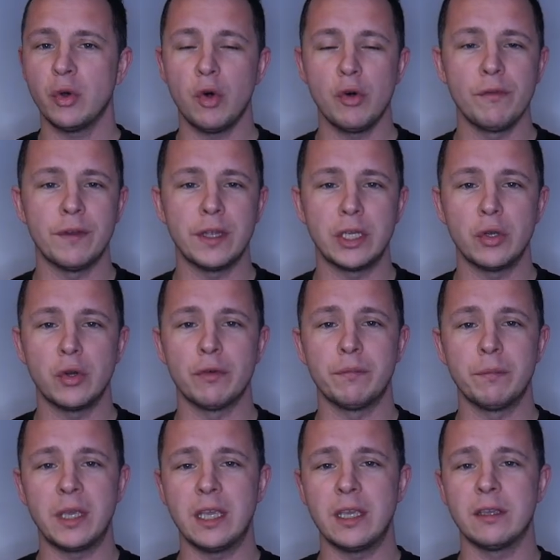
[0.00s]
a whole video of
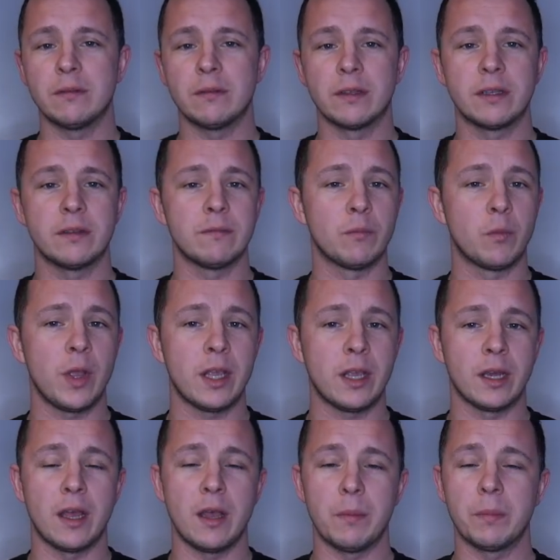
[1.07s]
me
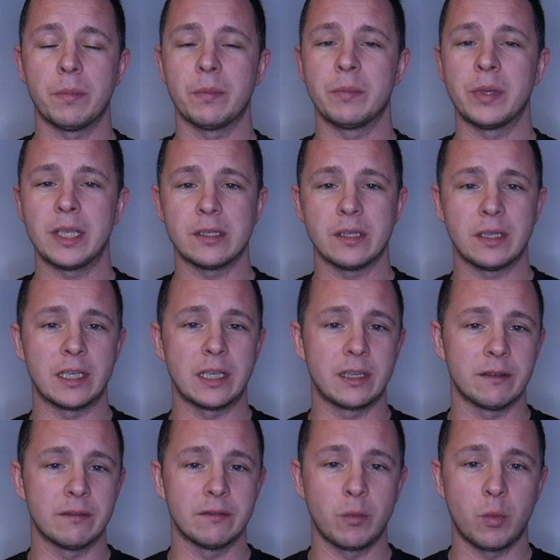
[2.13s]
waking up,
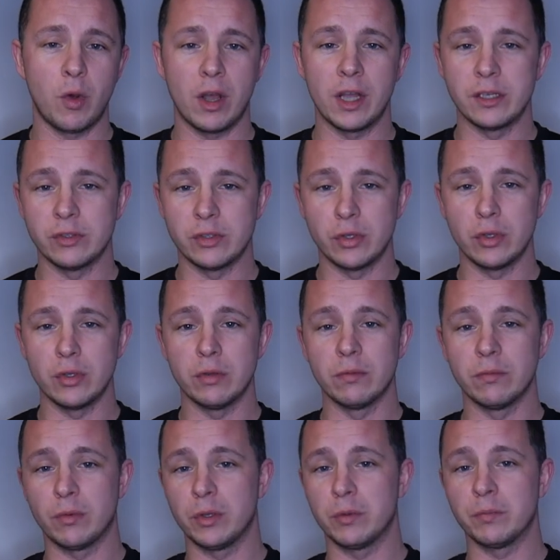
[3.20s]
basically what I do,
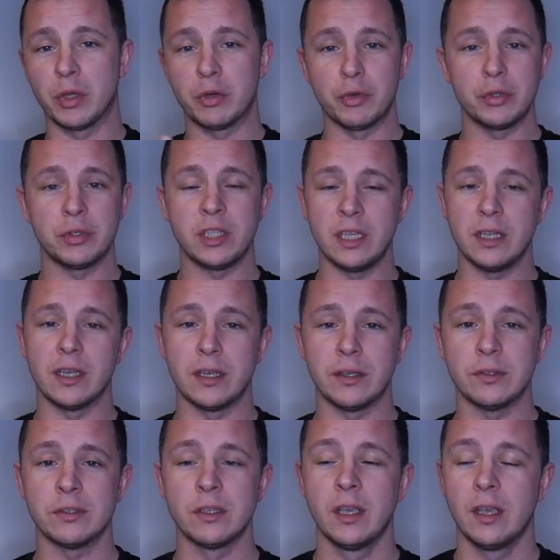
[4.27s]
what my routine
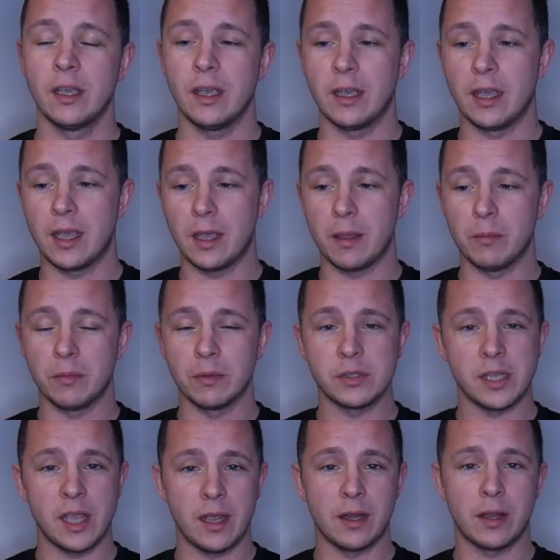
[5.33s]
is,
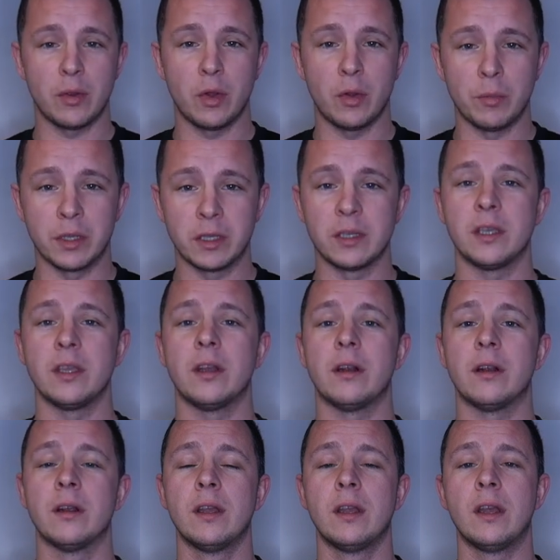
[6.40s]
setting out all my
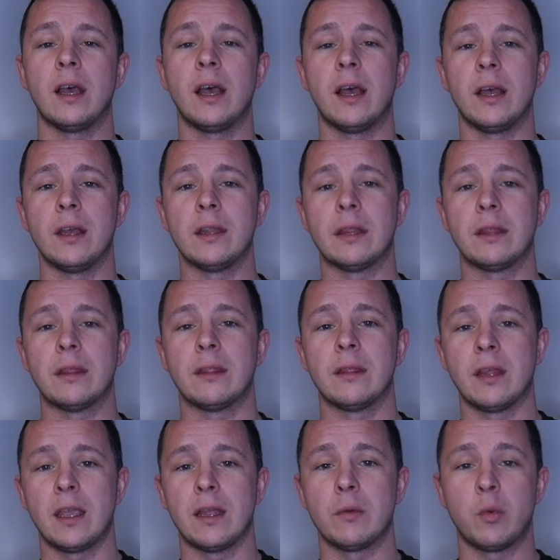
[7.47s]
gear, and
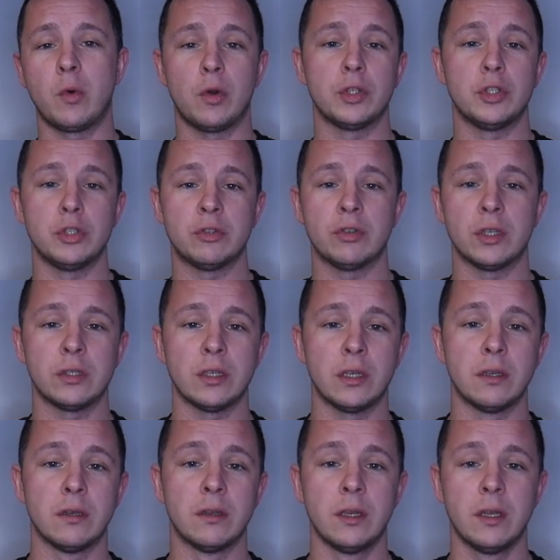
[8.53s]
then what
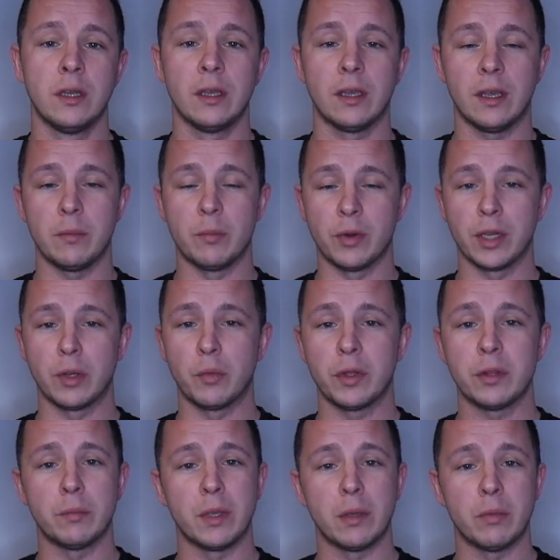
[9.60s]
nutrition I bring
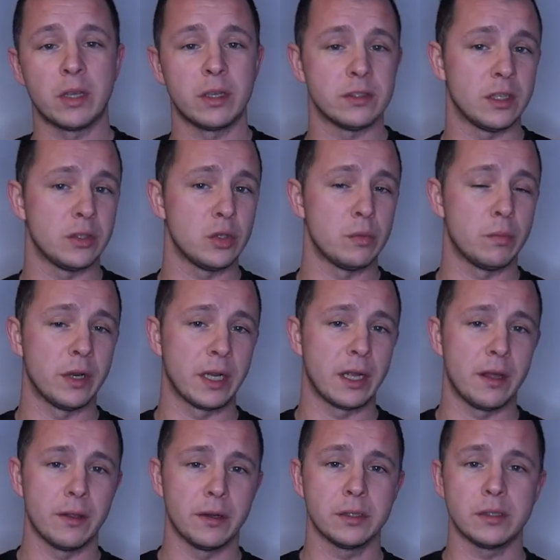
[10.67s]
with me, because I do bring
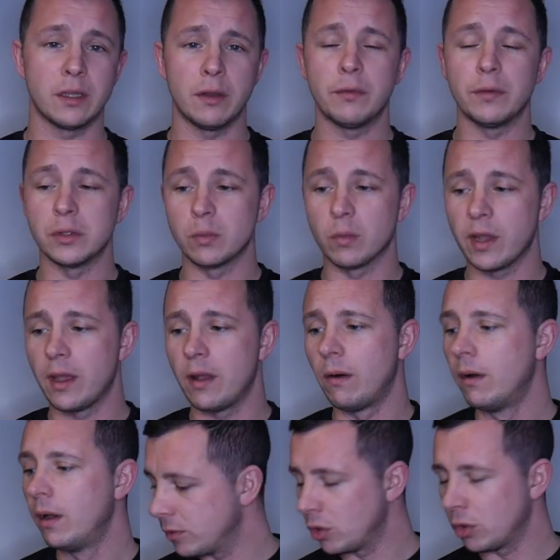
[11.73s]
other stuff as
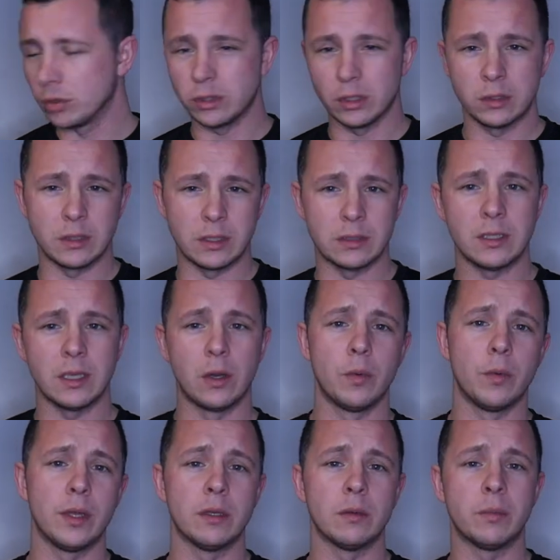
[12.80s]
well, not just the
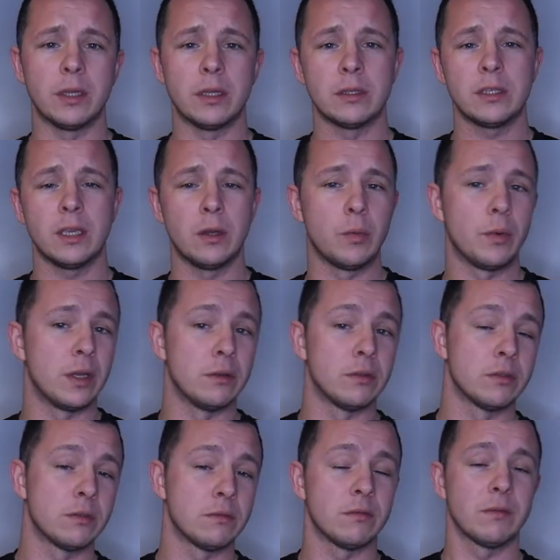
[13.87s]
Tailwind, but the
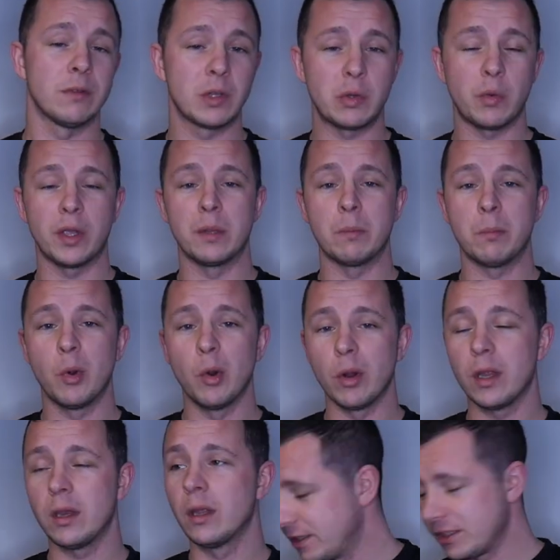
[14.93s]
Tailwind's quite
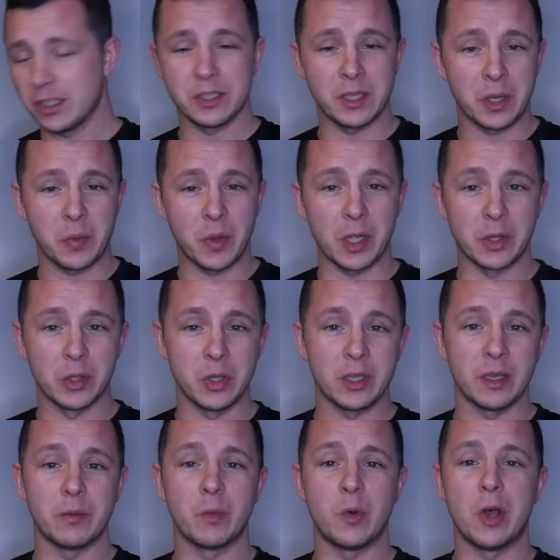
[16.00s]
important. Just a quick look
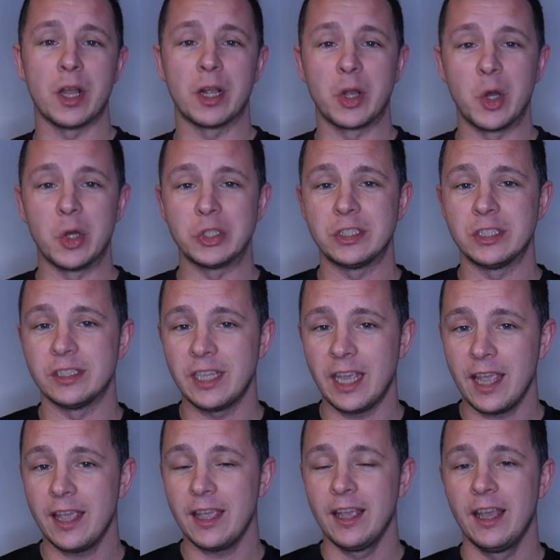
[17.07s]
at what I got
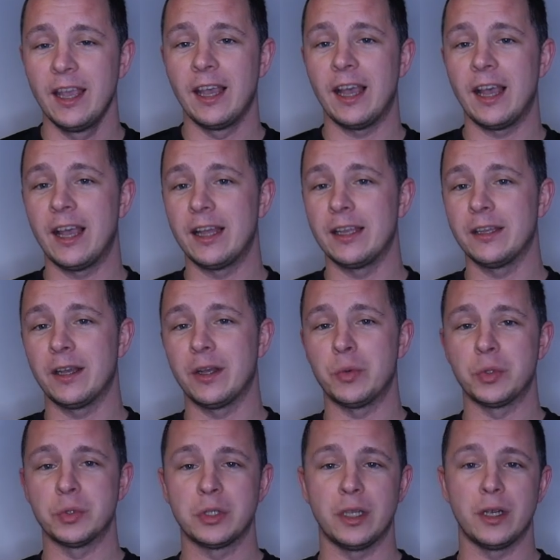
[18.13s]
today, and I
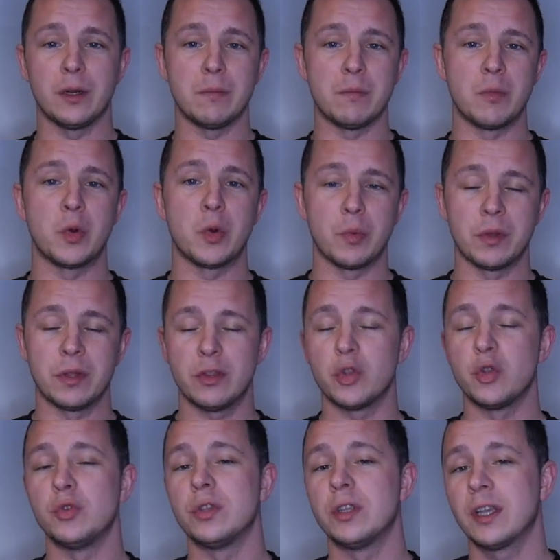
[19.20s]
will share more with
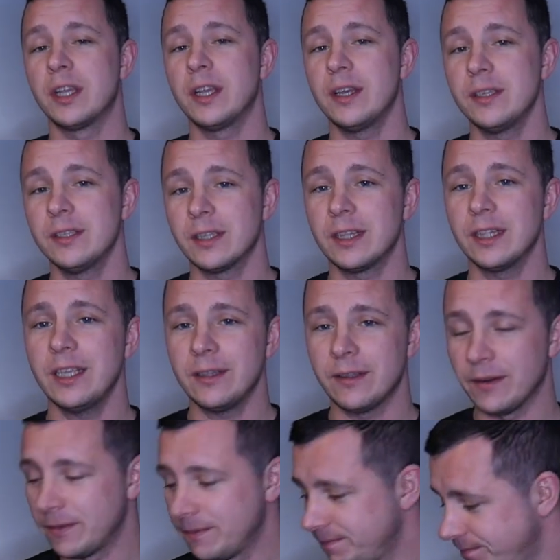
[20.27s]
you guys later.